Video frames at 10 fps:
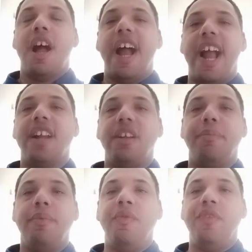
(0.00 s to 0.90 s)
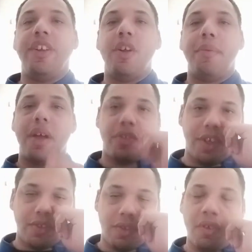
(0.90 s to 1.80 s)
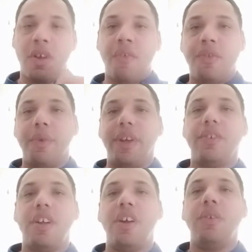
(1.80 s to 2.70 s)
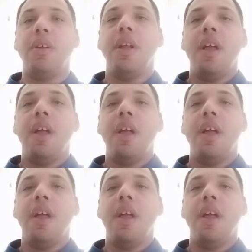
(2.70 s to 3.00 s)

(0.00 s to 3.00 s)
I had a video about this a few weeks ago.